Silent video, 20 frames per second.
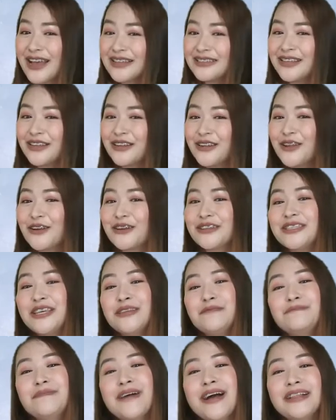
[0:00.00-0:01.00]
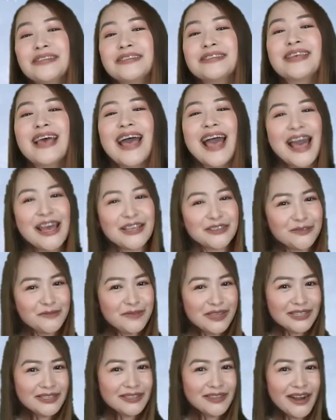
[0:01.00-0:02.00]
Fasten your seatbelts as
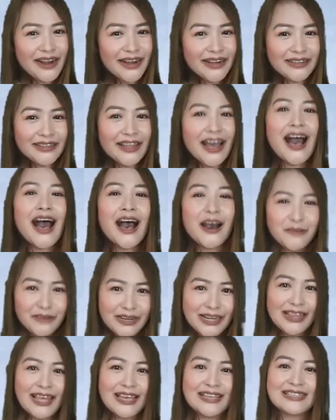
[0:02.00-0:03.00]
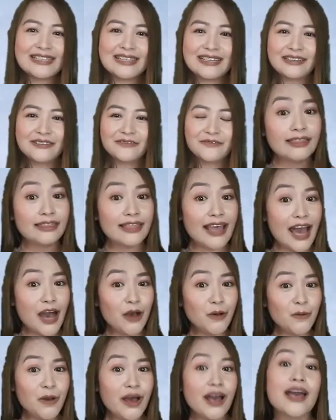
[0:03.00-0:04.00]
we start our lesson.
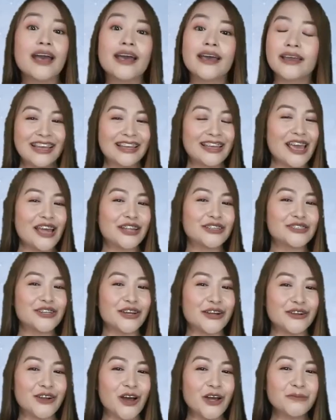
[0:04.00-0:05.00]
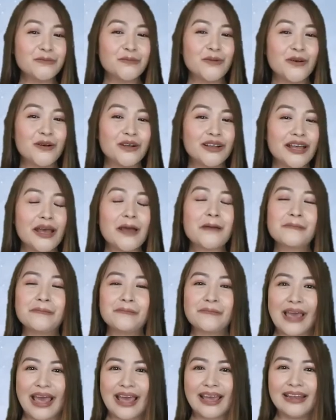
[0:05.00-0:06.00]
Now, get your notebook,
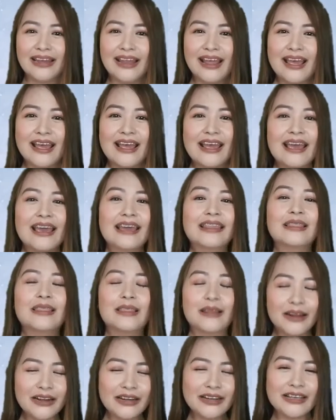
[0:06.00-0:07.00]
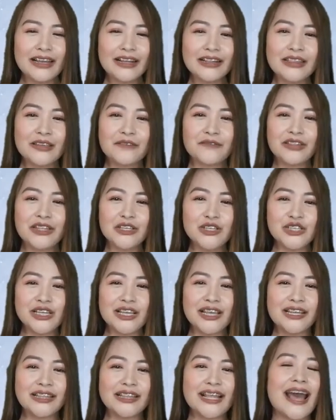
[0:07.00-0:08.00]
pen, and learning activity
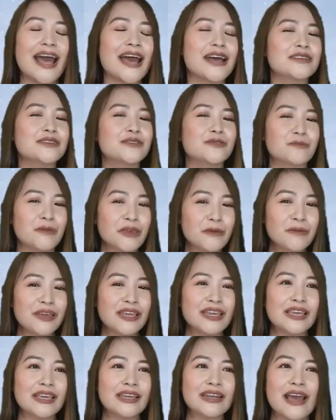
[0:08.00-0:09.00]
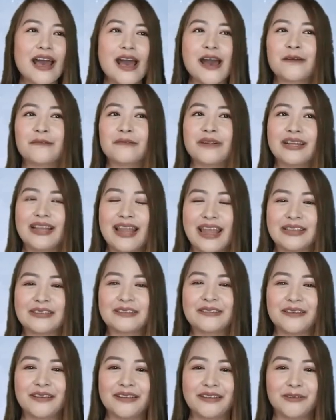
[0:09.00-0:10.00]
sheet as we begin our
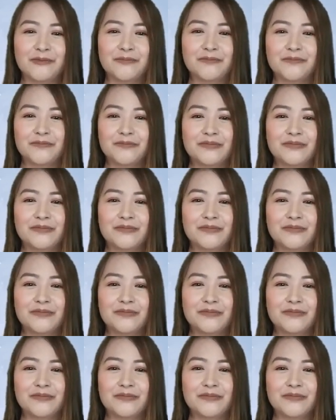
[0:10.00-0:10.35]
lesson.